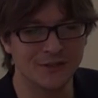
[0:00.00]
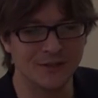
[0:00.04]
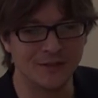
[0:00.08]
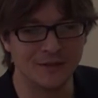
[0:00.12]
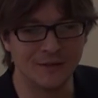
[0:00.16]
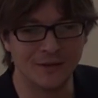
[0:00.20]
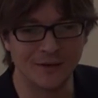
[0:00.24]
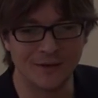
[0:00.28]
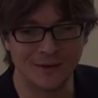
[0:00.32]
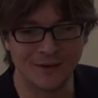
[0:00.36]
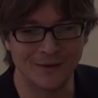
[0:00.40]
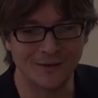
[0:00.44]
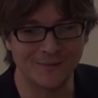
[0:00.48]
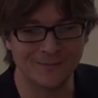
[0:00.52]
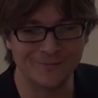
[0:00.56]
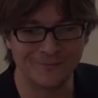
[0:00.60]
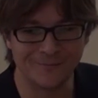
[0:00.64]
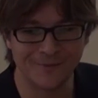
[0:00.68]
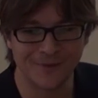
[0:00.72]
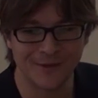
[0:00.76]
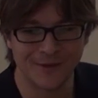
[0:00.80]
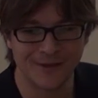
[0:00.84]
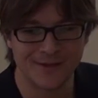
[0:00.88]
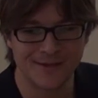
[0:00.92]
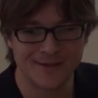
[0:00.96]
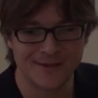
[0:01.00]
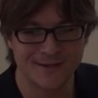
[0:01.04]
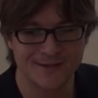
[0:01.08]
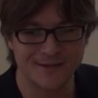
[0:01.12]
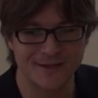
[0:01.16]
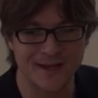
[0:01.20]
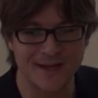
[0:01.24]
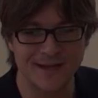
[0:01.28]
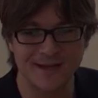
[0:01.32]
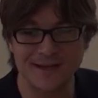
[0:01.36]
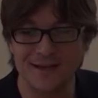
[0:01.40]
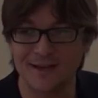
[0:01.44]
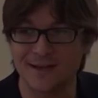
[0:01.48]
In
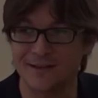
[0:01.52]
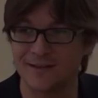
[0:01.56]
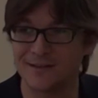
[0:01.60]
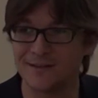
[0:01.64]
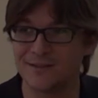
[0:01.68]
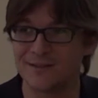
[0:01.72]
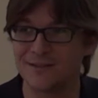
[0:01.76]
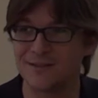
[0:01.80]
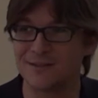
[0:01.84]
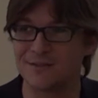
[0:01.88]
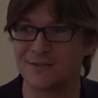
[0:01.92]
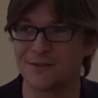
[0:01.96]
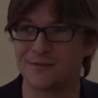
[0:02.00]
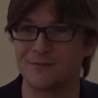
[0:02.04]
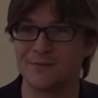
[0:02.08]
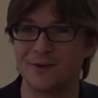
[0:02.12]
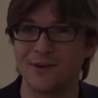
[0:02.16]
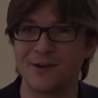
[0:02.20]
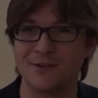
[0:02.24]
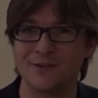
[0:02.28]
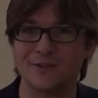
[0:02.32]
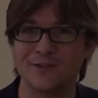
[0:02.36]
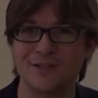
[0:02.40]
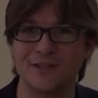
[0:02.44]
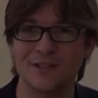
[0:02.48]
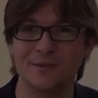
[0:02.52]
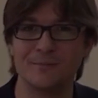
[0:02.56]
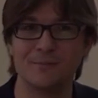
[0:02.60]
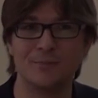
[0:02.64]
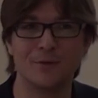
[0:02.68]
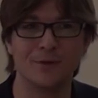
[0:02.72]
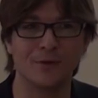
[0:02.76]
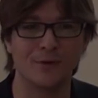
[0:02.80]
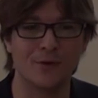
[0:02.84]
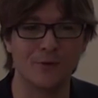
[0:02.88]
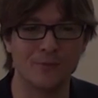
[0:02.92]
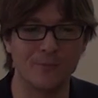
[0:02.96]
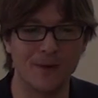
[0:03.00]
Stata, this is a very
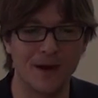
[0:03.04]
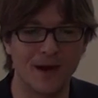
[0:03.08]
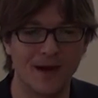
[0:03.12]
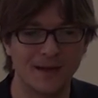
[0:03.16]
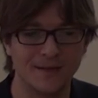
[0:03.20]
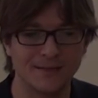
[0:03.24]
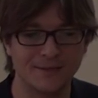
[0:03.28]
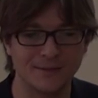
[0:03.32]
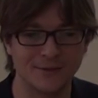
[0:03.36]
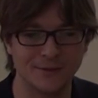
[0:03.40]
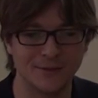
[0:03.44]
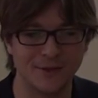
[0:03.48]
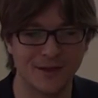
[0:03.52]
simple command.